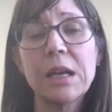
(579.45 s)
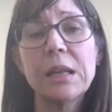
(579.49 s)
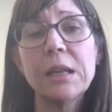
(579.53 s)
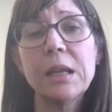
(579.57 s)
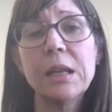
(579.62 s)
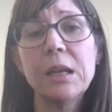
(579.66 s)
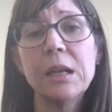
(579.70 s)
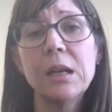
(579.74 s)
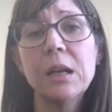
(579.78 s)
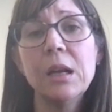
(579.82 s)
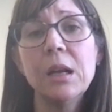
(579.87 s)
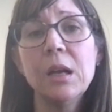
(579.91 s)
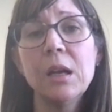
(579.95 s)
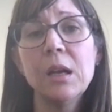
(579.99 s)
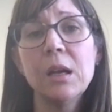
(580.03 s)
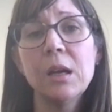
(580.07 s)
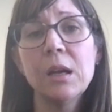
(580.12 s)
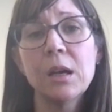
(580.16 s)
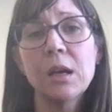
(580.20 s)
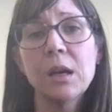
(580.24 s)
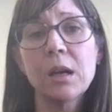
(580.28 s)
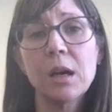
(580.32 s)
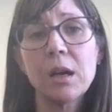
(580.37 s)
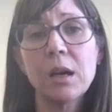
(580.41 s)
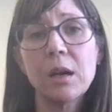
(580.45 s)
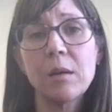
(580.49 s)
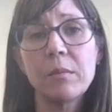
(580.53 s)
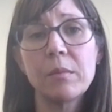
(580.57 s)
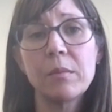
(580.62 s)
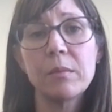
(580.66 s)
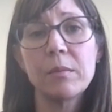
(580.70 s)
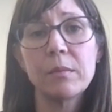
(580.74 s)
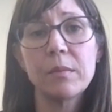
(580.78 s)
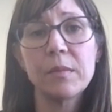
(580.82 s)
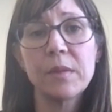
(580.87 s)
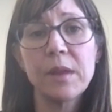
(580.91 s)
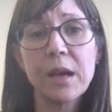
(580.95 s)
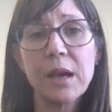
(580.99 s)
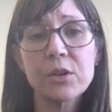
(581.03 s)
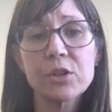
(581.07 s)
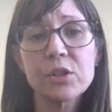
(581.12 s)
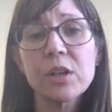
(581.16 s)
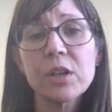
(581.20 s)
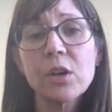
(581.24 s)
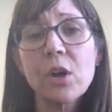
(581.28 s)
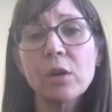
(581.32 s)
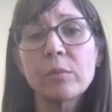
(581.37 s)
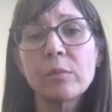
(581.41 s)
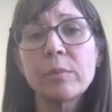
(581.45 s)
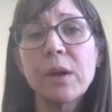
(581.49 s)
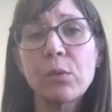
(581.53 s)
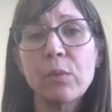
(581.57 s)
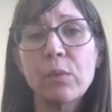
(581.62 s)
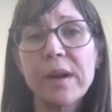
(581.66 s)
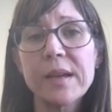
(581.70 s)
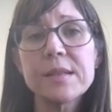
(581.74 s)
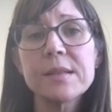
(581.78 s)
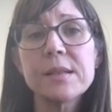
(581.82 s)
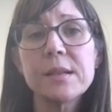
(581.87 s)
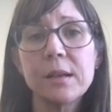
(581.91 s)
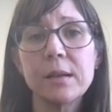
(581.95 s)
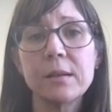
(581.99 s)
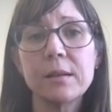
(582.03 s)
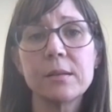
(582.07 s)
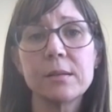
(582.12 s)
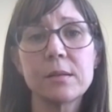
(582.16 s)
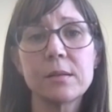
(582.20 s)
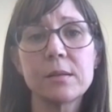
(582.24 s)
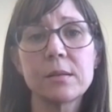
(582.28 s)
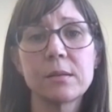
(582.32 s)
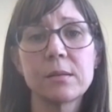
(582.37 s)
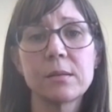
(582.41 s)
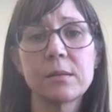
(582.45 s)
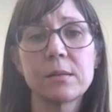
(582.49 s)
And then they actually called my resident.